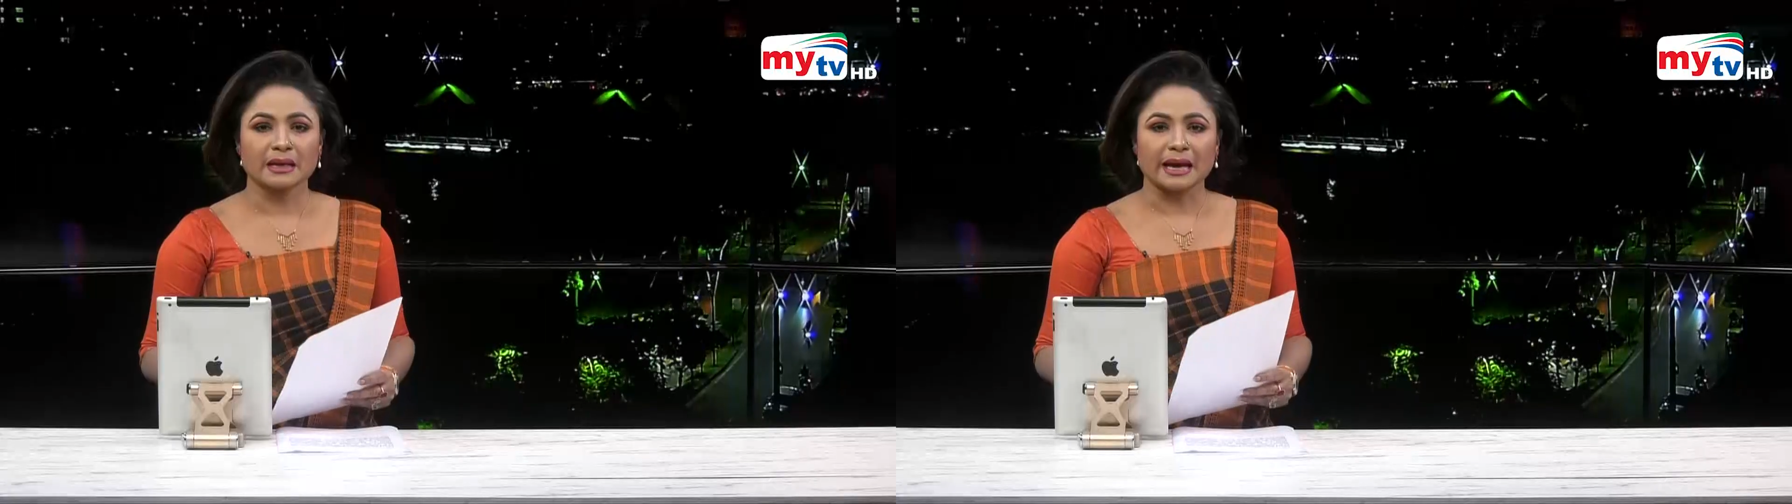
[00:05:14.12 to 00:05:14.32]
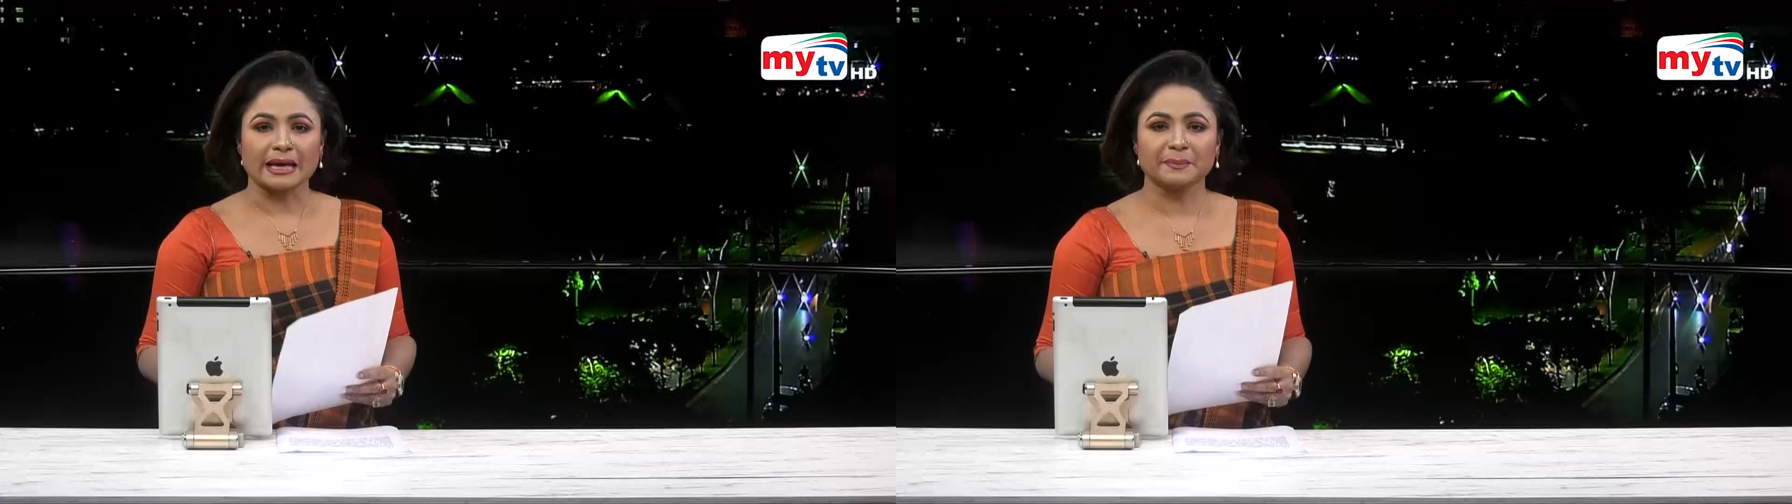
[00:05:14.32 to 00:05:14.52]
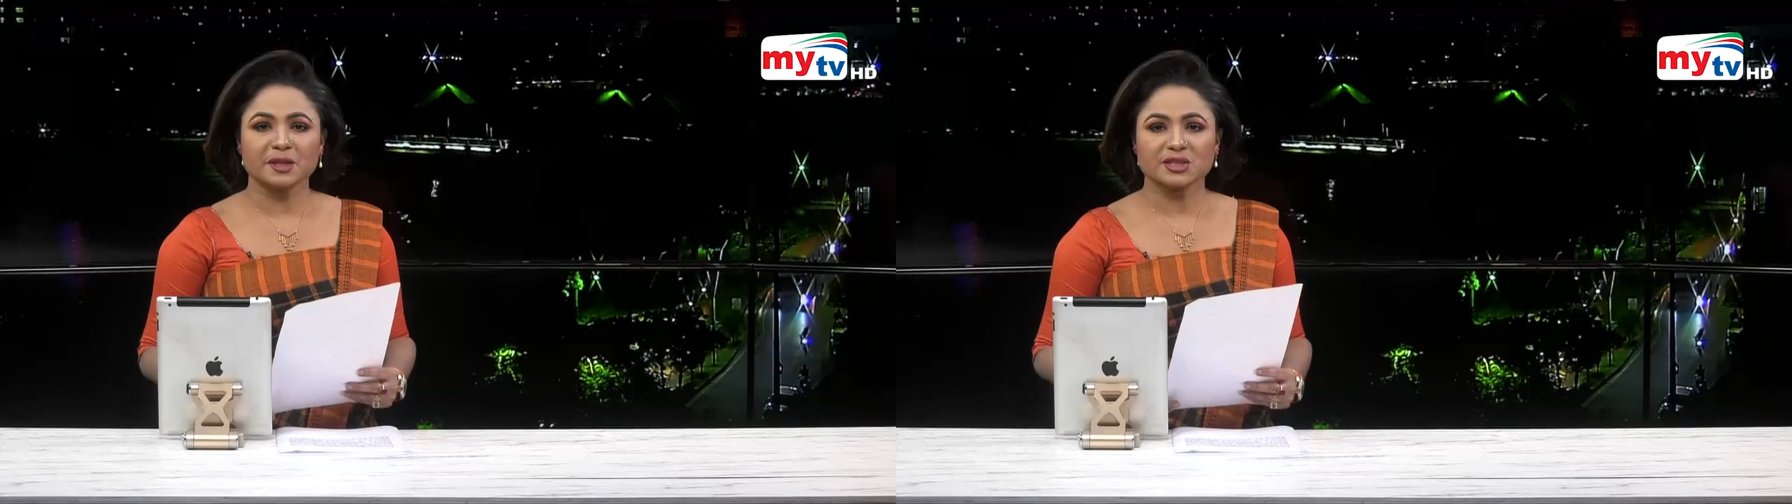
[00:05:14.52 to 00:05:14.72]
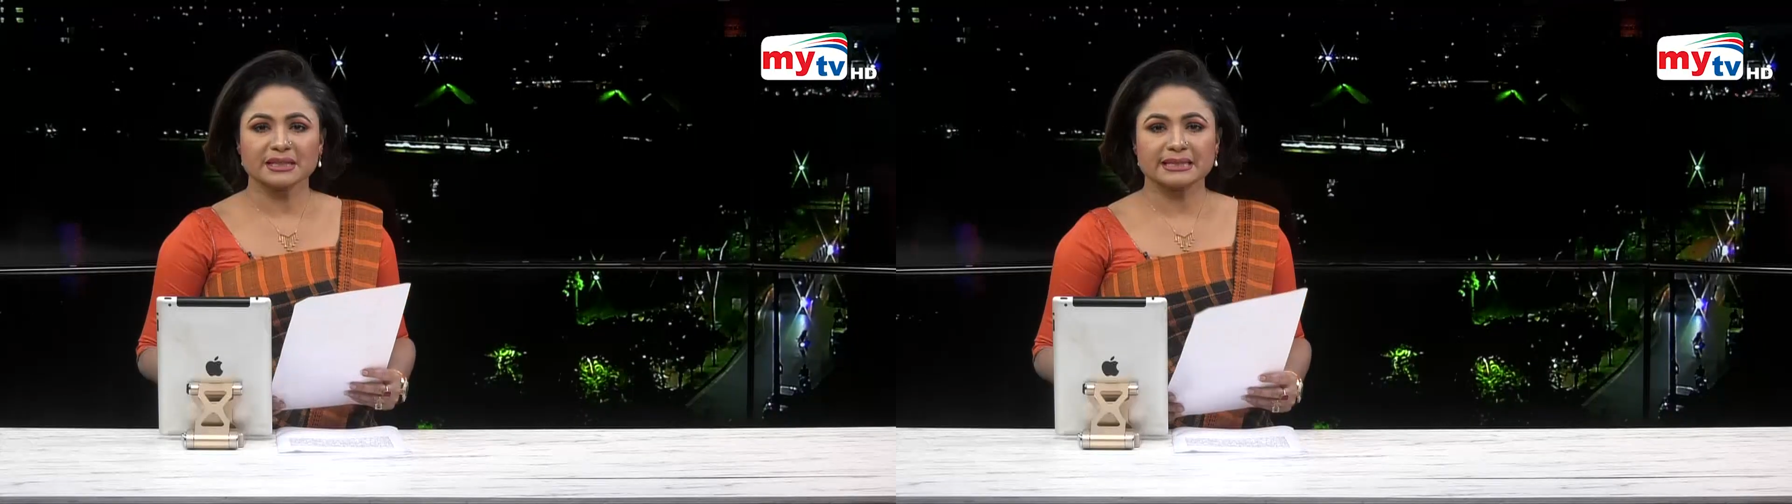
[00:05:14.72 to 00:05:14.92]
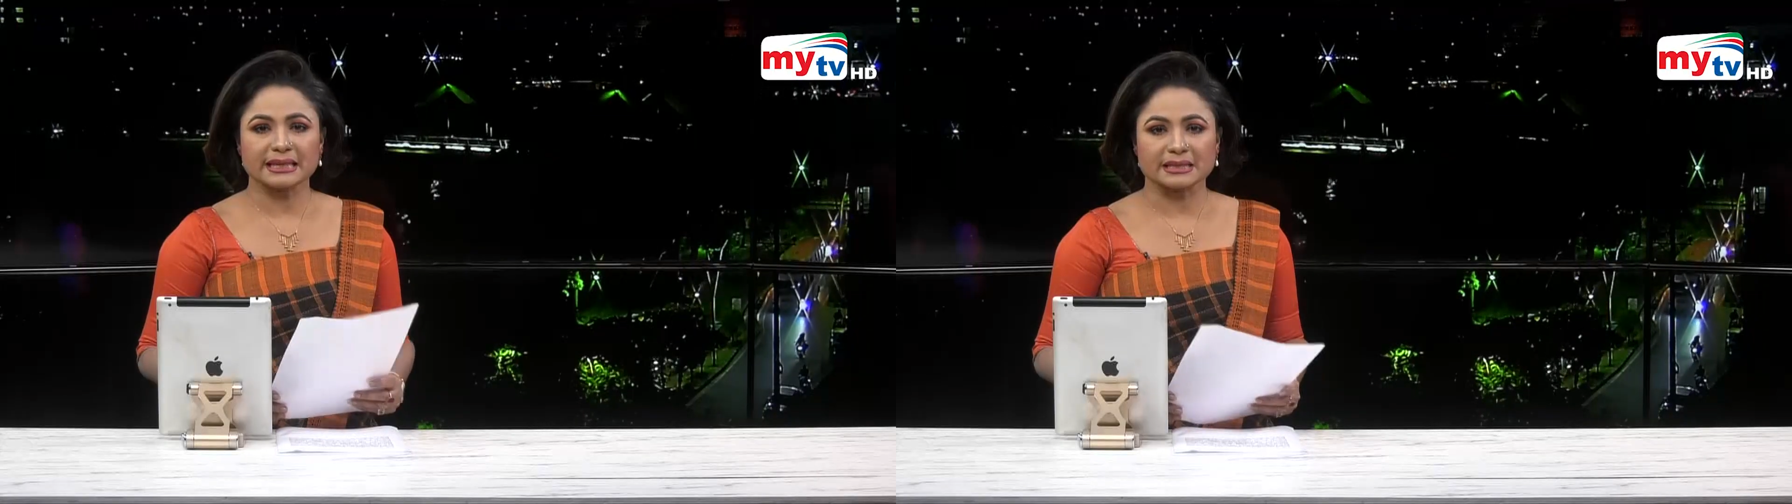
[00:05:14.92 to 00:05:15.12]

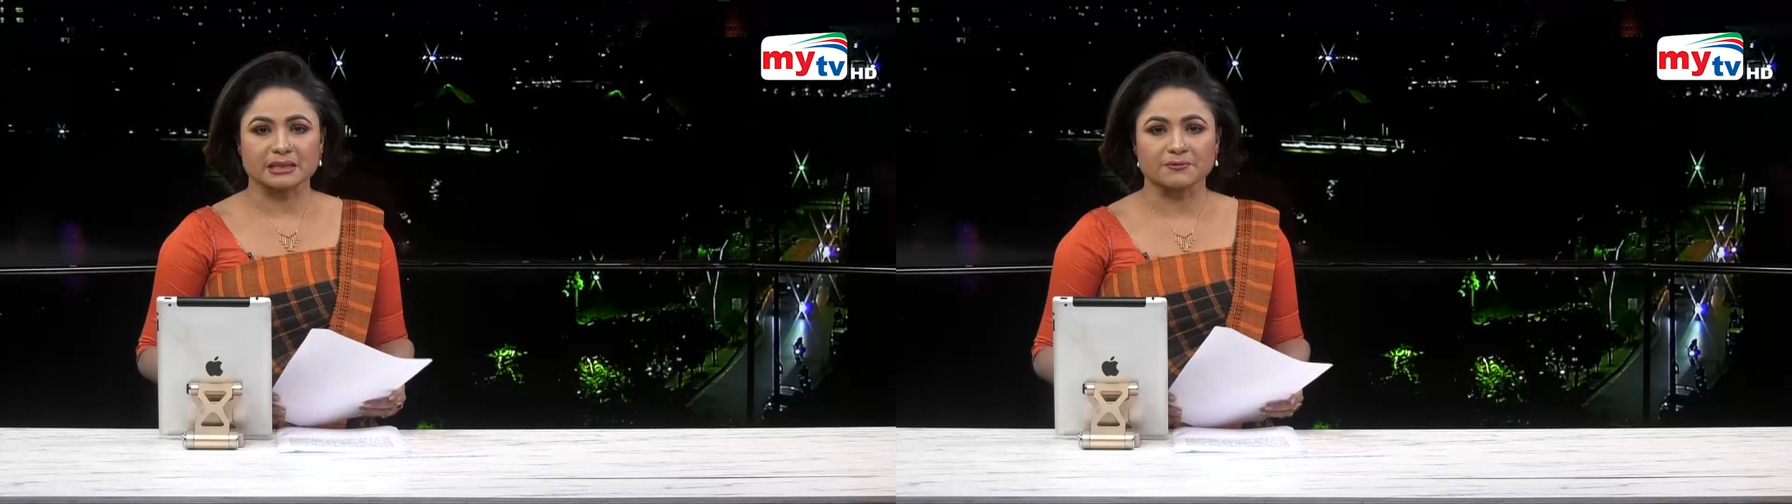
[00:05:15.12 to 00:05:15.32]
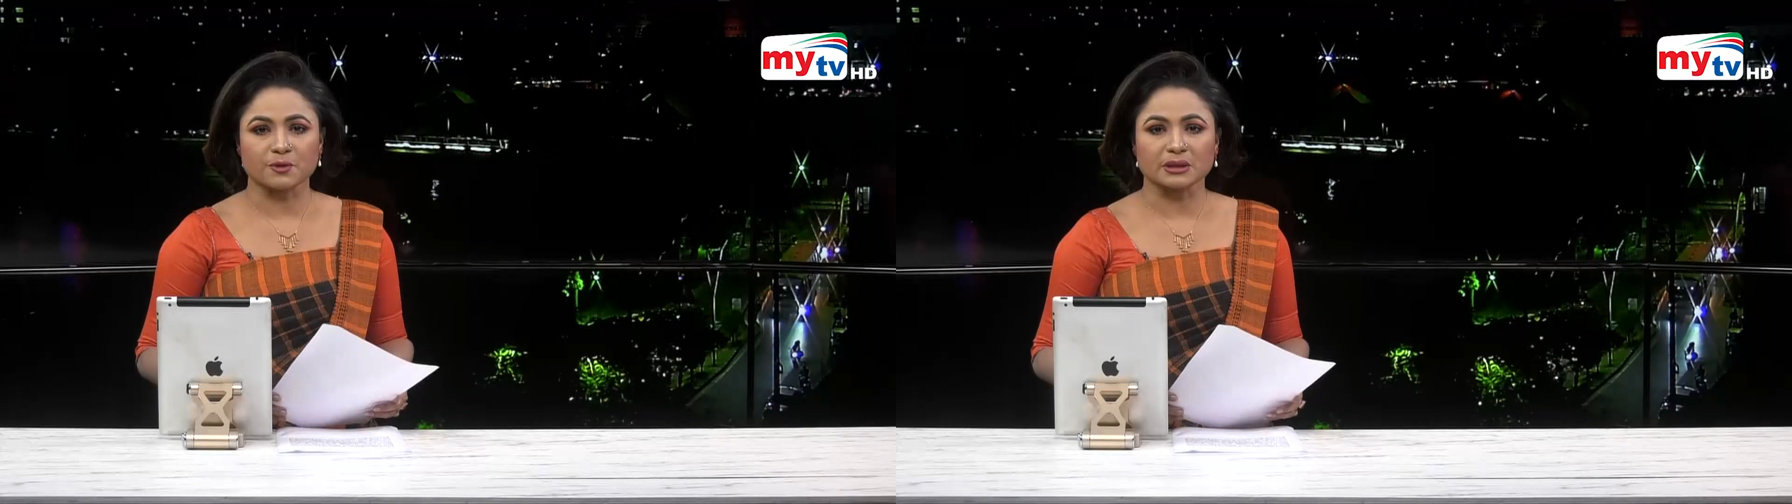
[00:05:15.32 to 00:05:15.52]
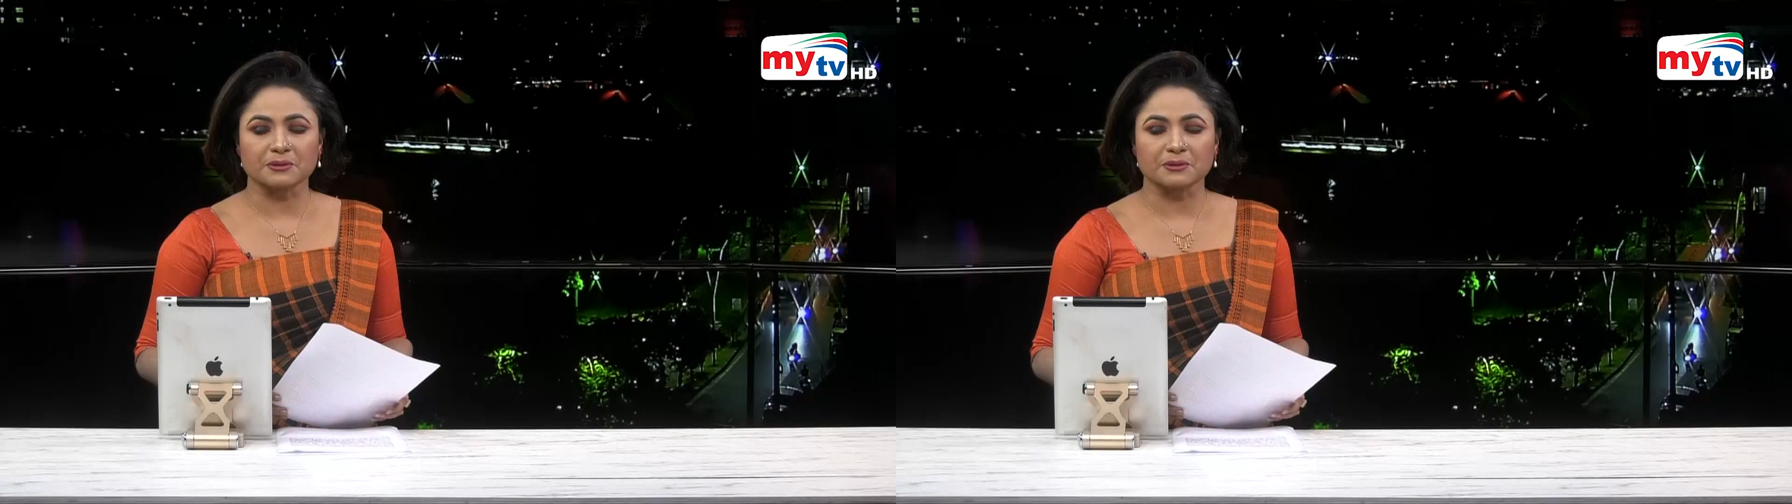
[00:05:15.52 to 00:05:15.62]
Admission test for